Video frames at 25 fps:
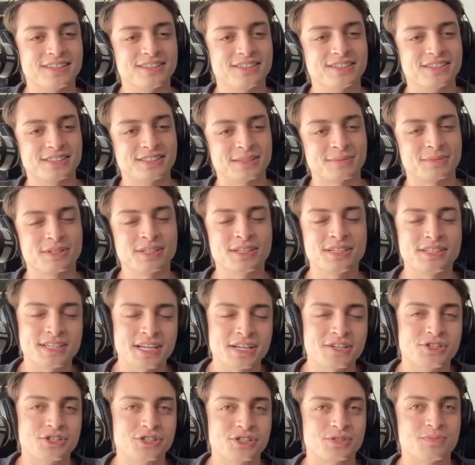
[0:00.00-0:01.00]
to some
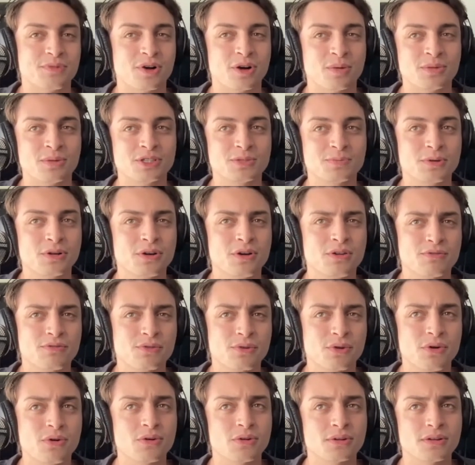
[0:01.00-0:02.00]
contentious moments, but
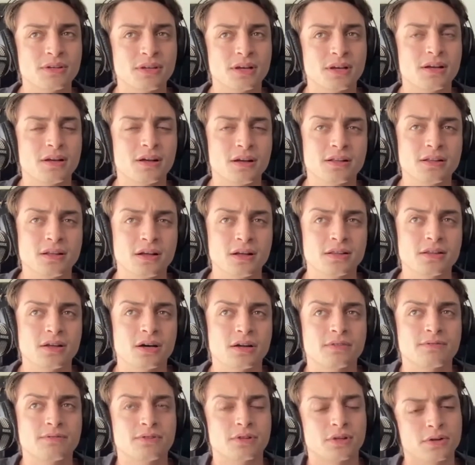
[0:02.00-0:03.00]
overall, a, a
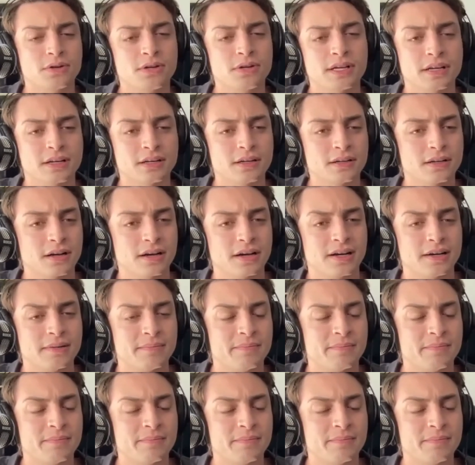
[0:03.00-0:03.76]
lot of learning. Um,